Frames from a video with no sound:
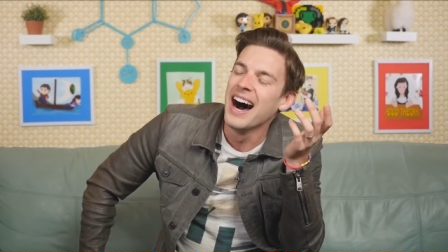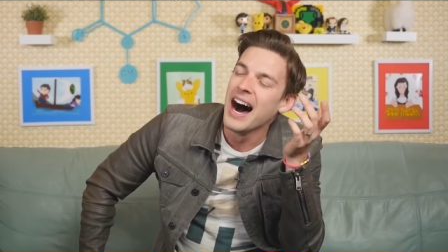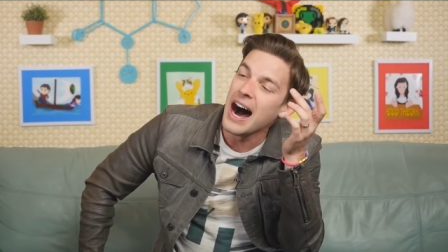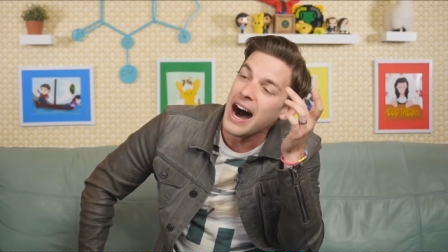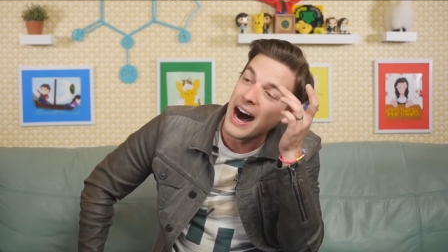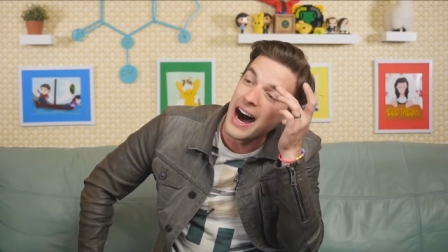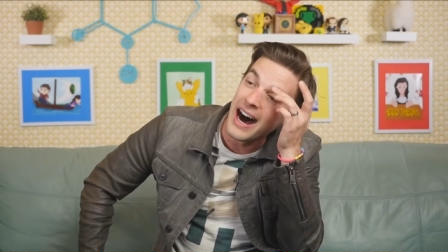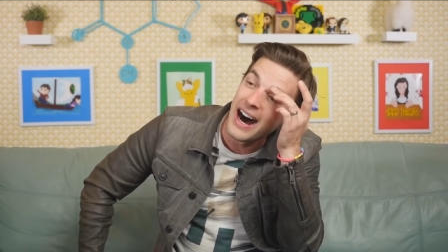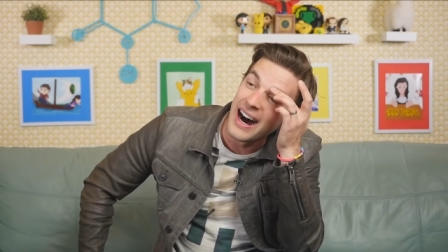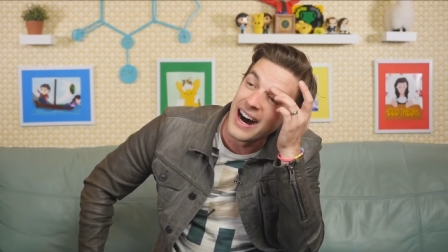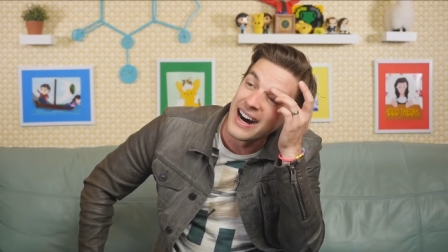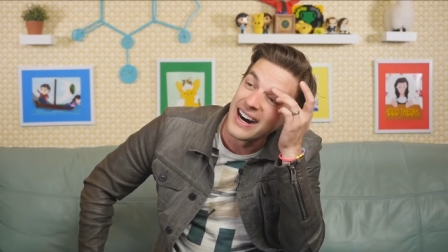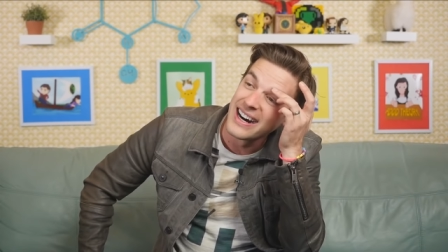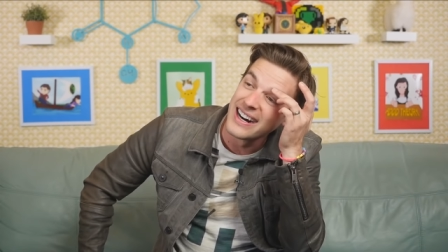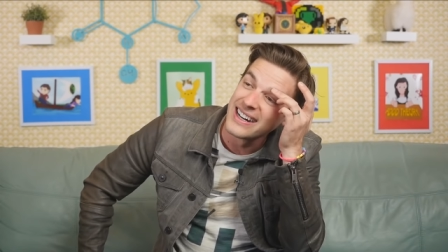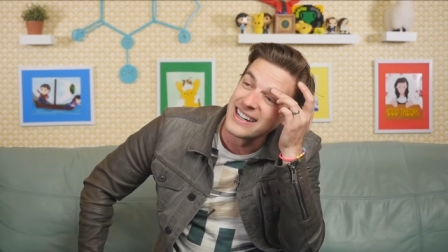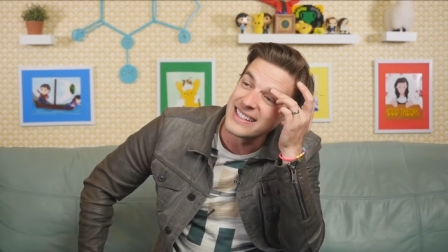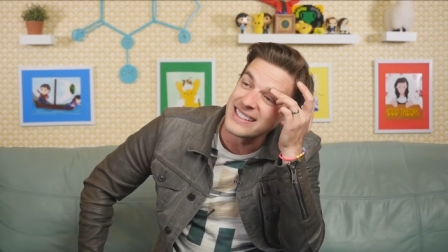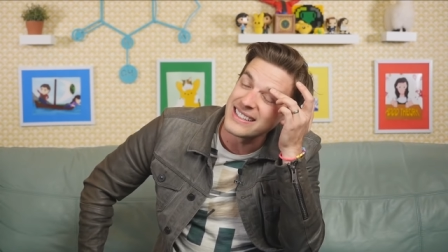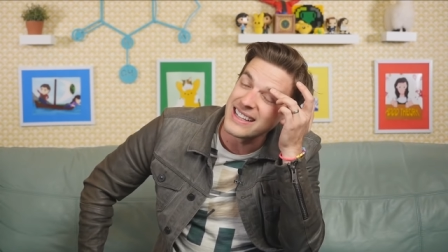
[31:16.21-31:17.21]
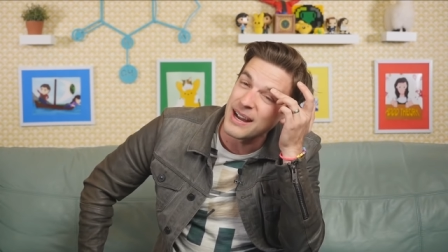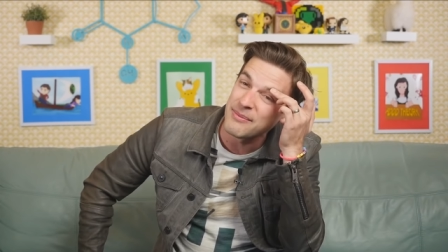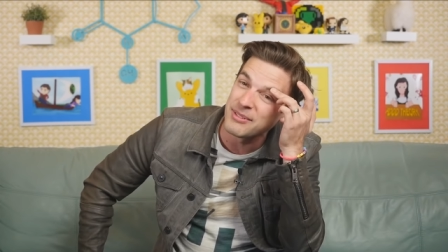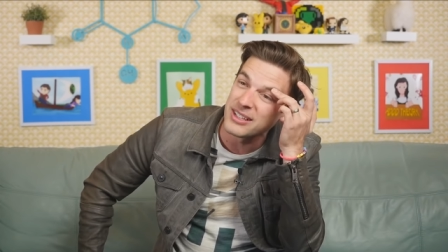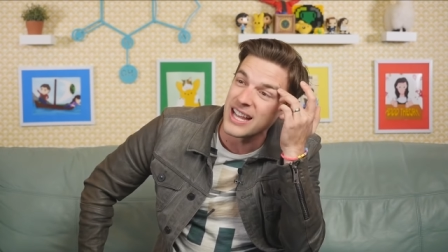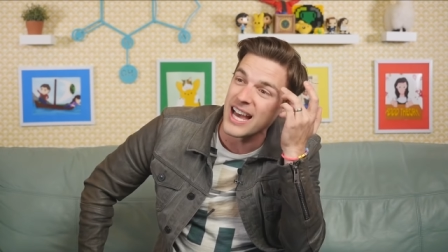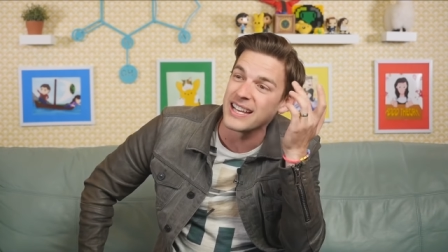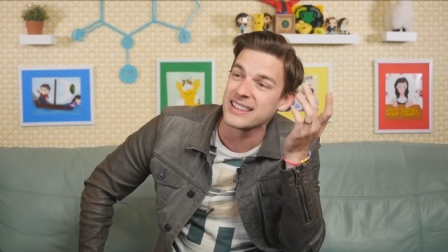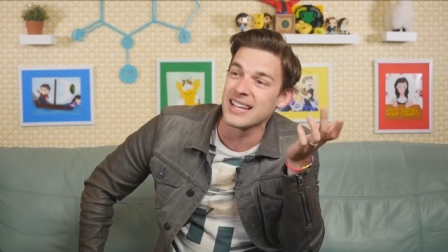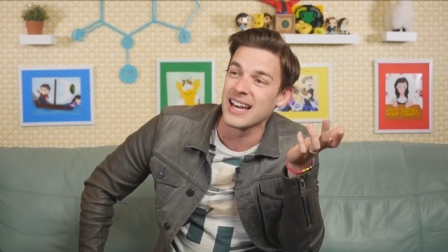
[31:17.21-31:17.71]
Uh, I'm
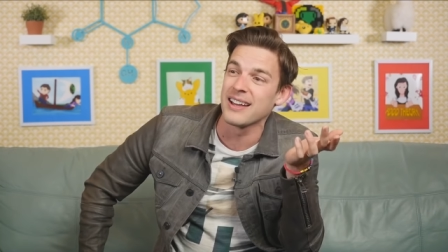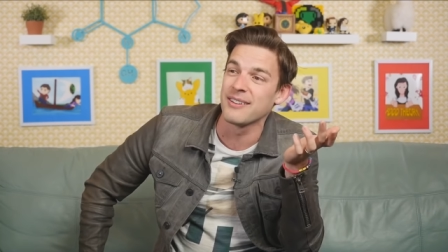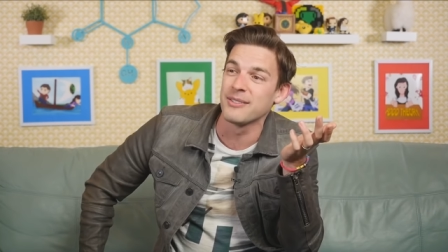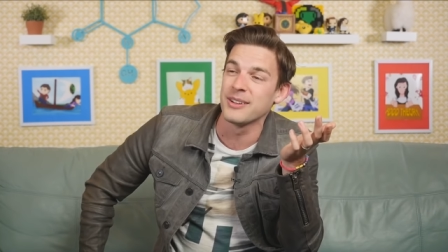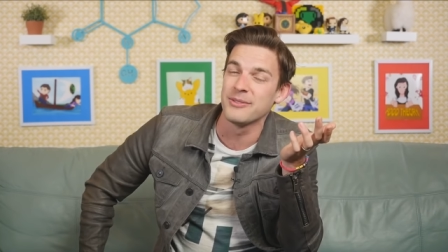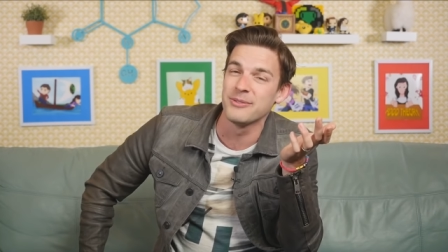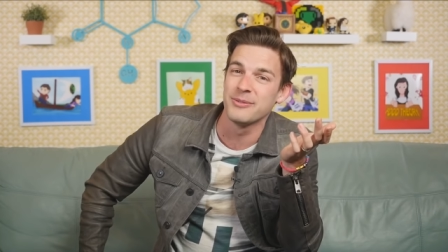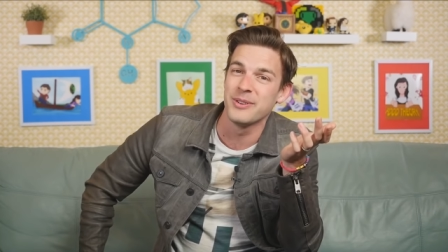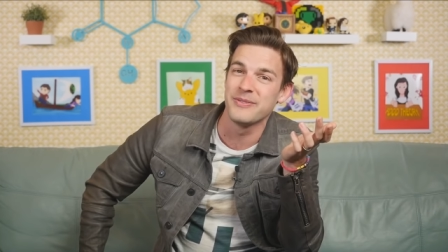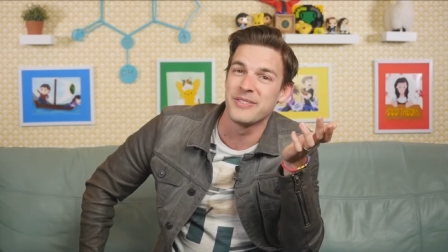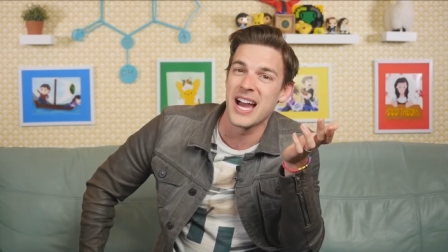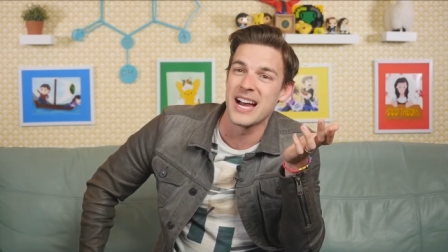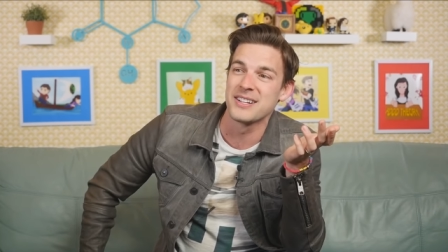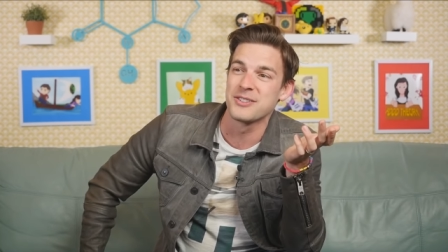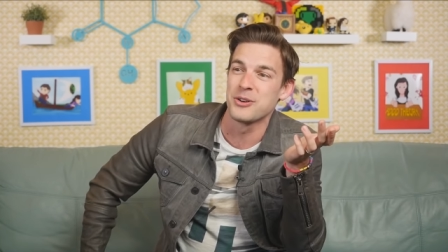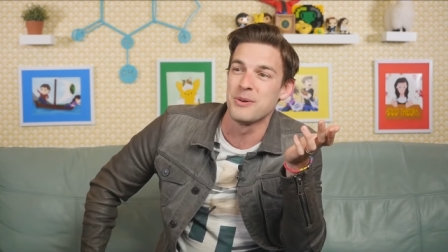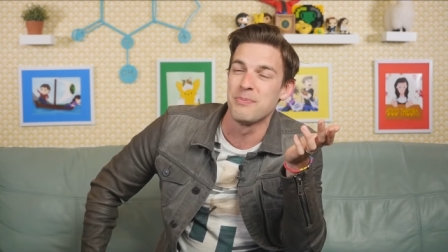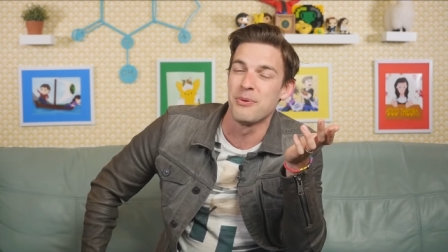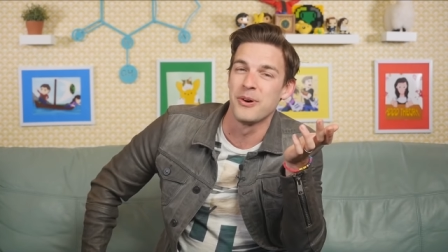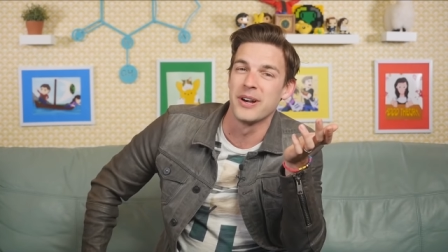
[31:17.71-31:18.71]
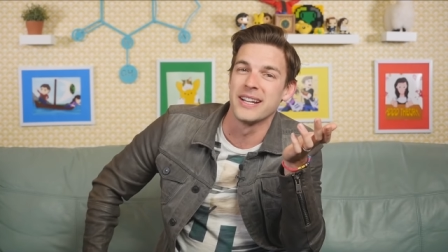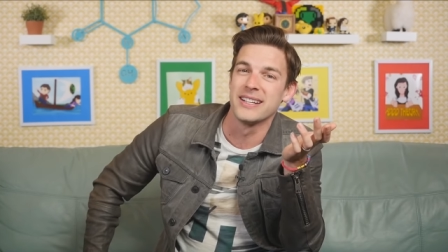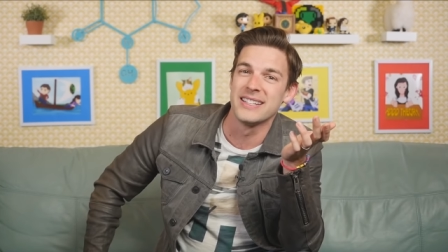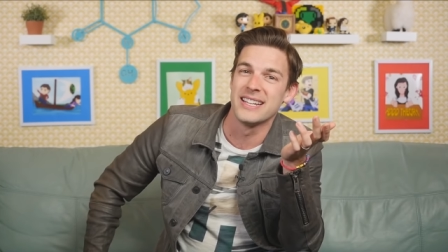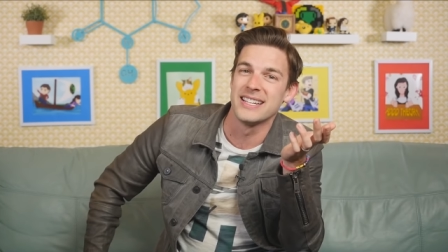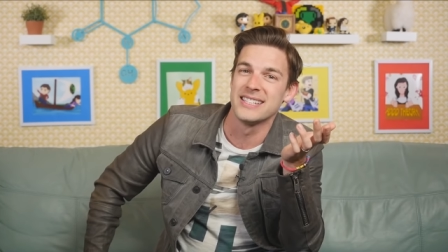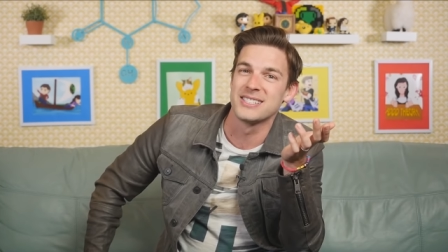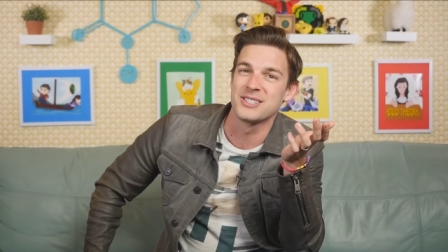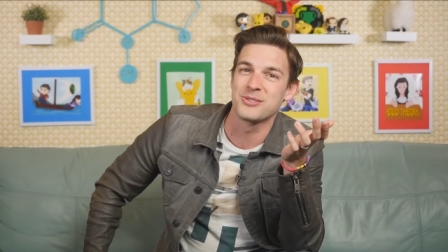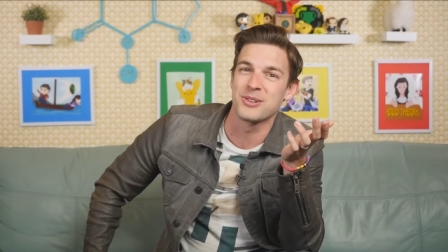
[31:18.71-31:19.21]
glad that we've gotten to a point in
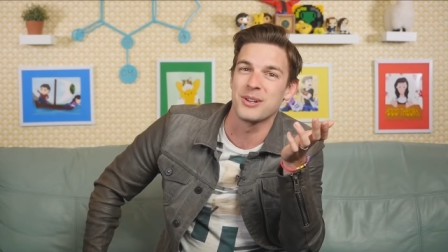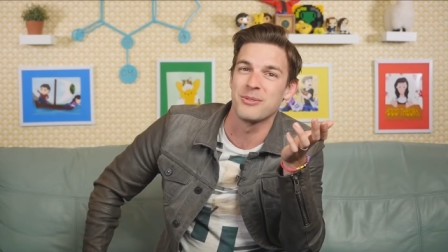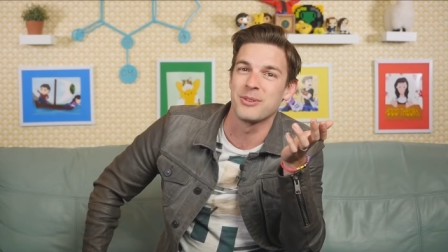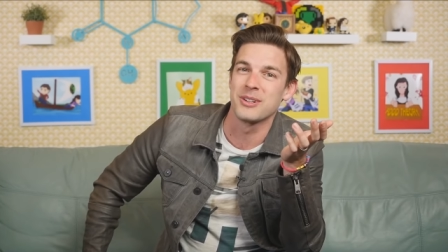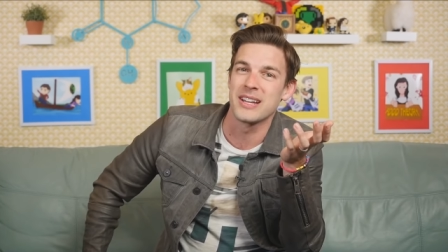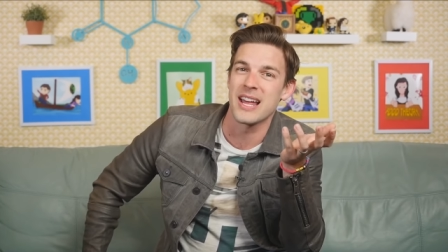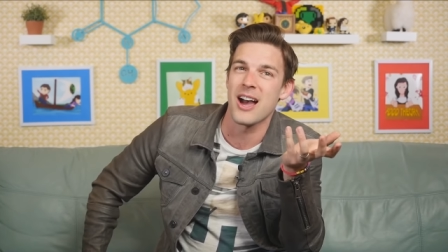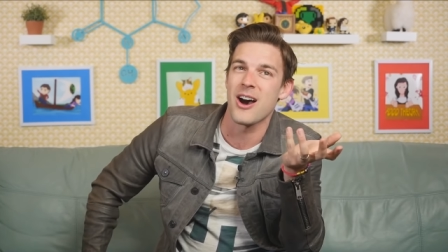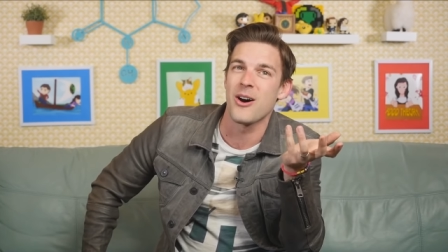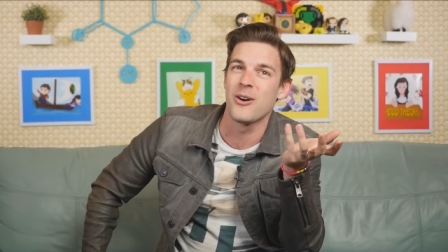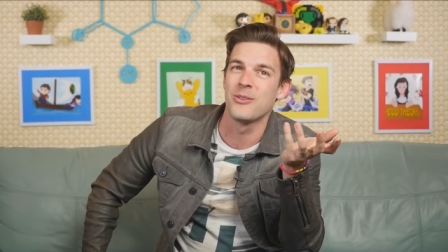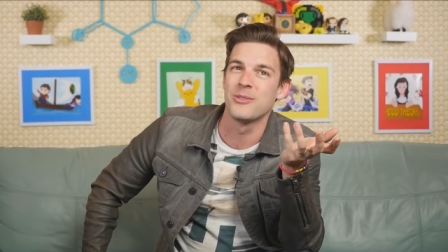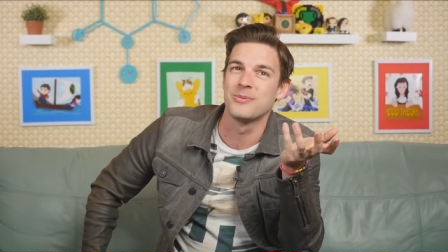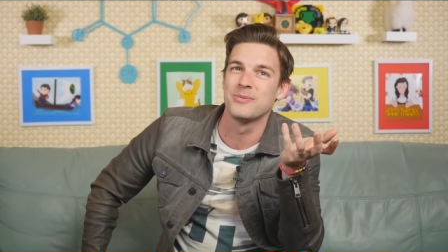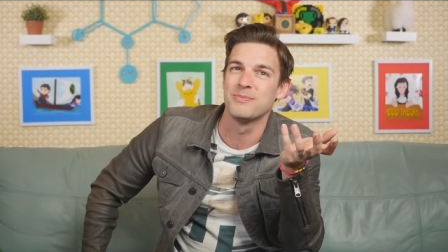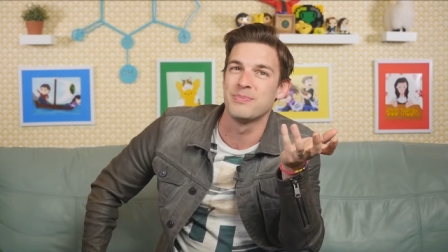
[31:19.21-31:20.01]
history where now